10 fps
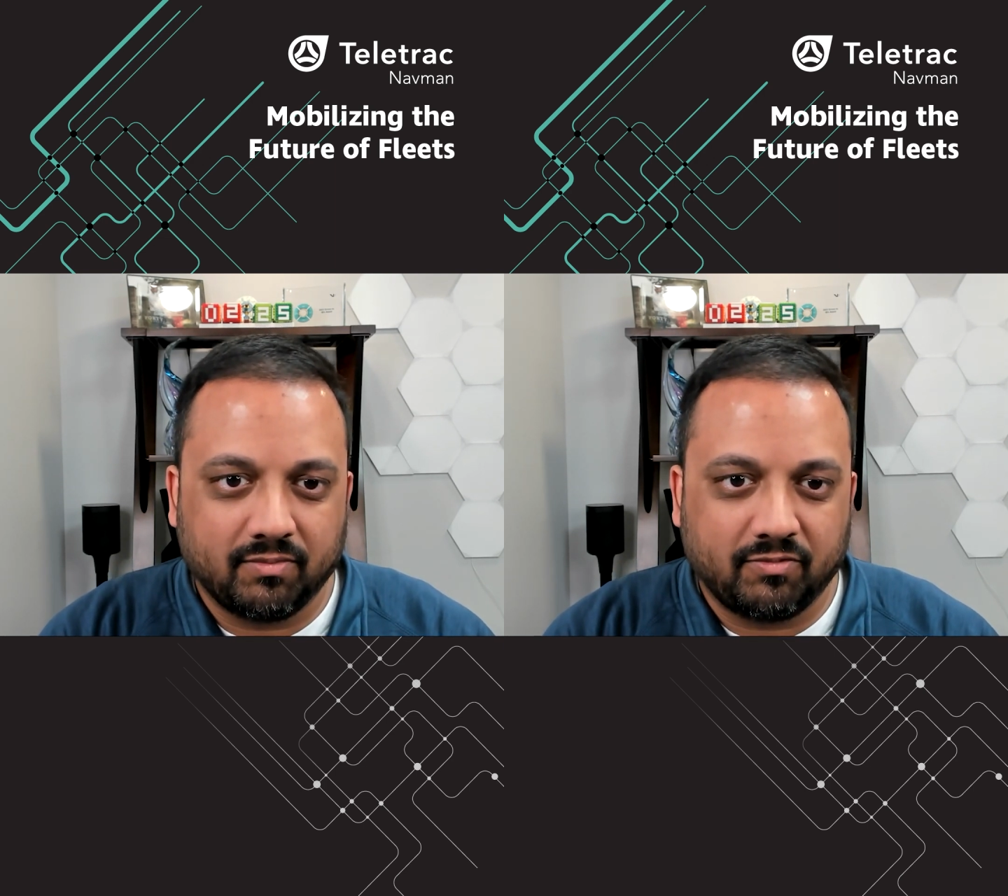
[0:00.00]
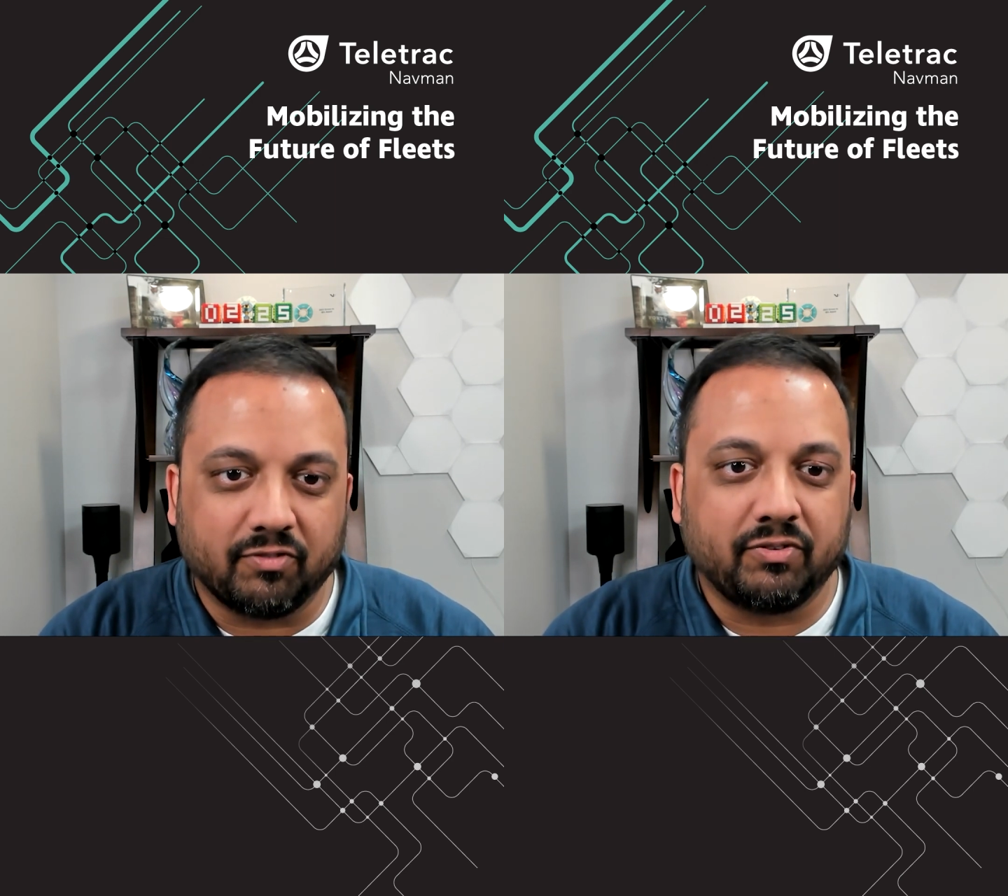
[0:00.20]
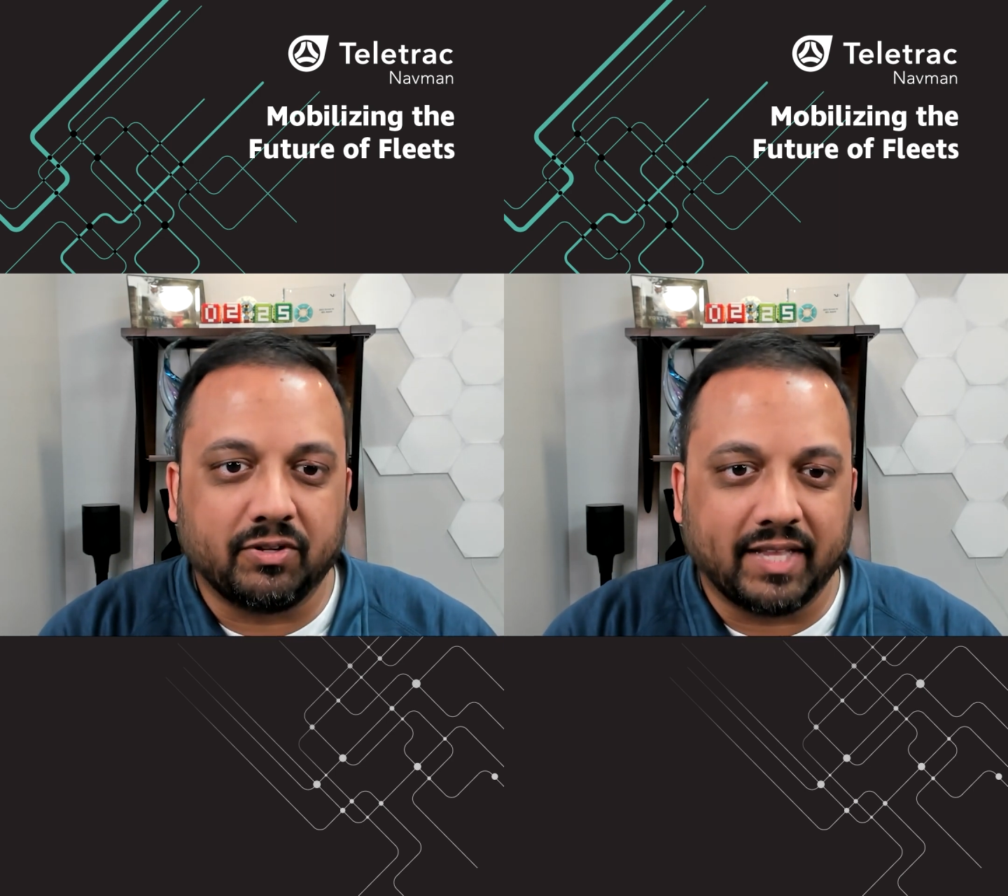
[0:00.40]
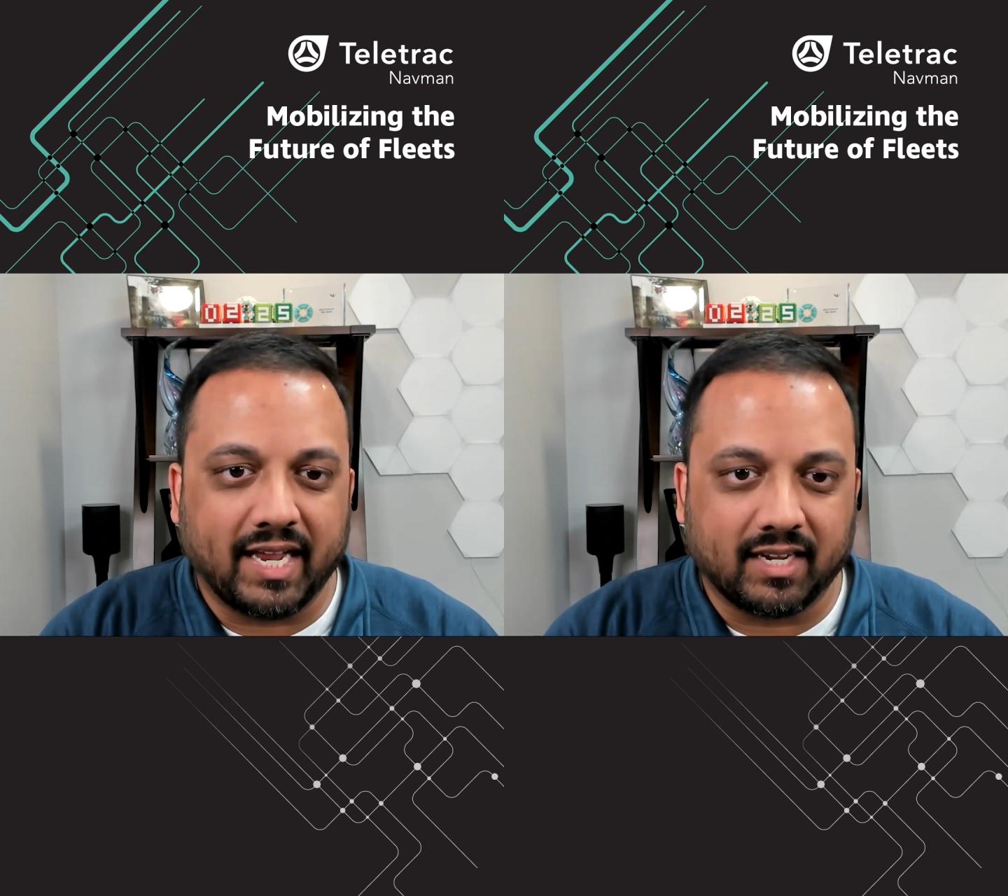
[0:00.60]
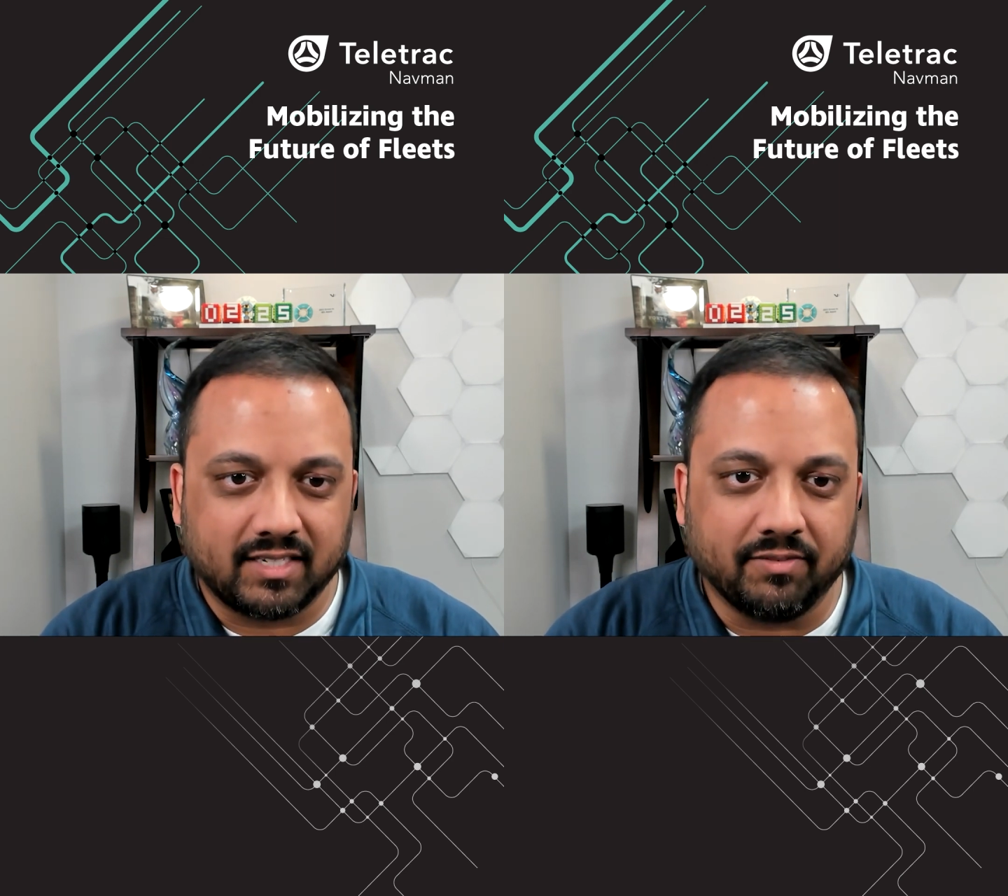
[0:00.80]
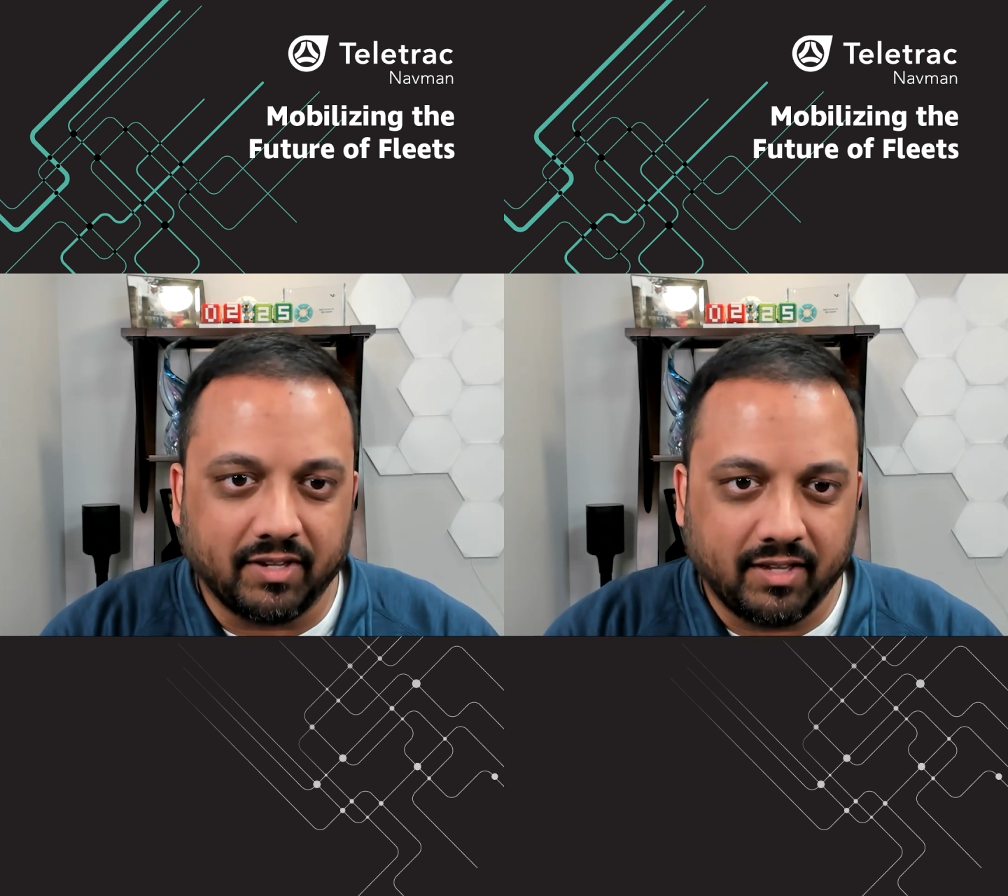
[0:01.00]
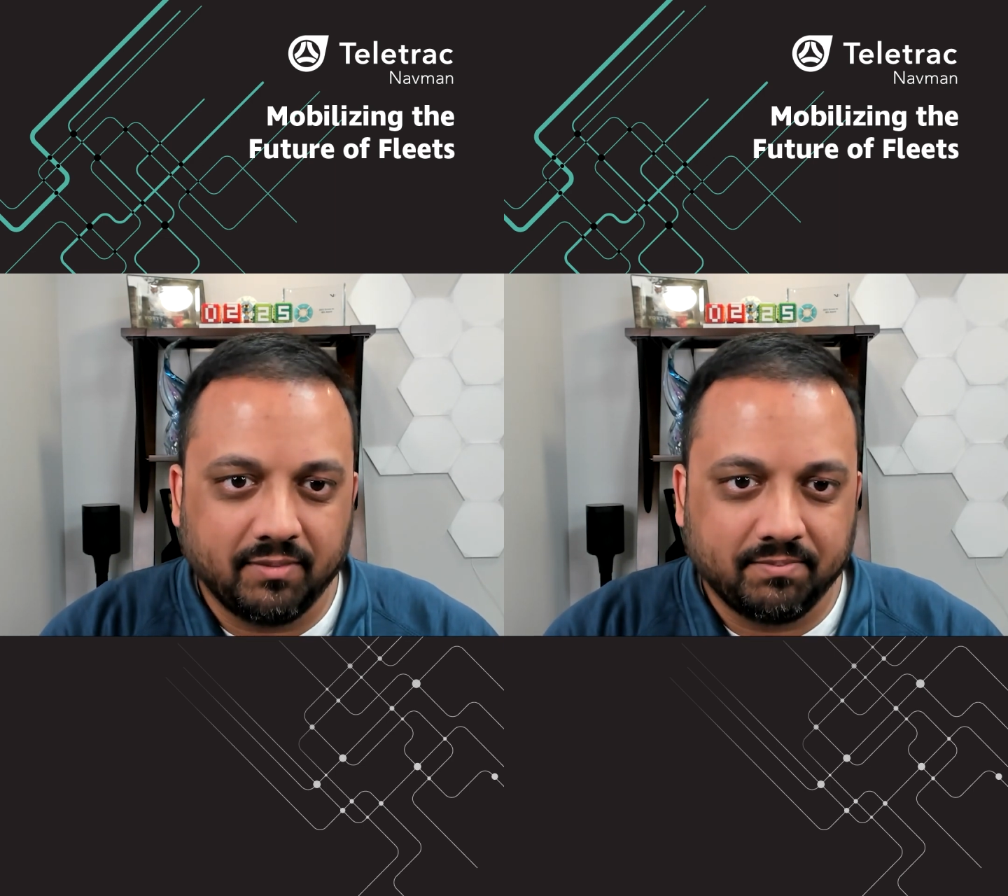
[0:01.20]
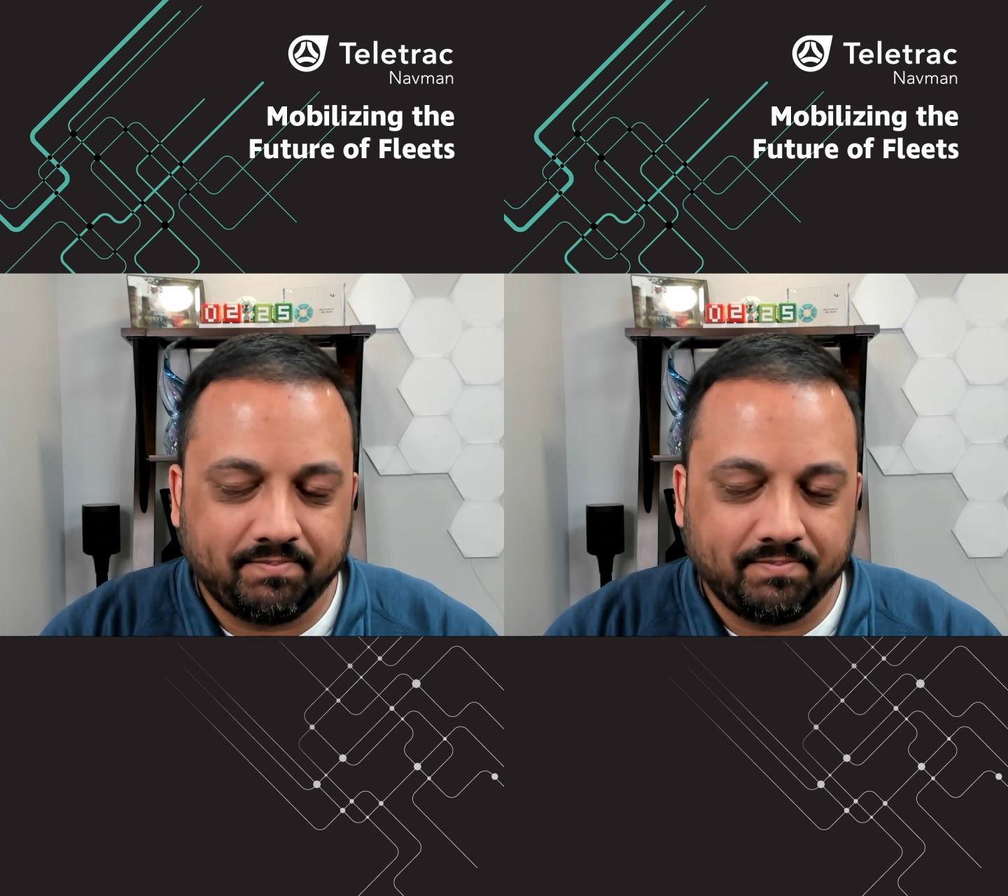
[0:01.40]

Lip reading: fulfill that activity.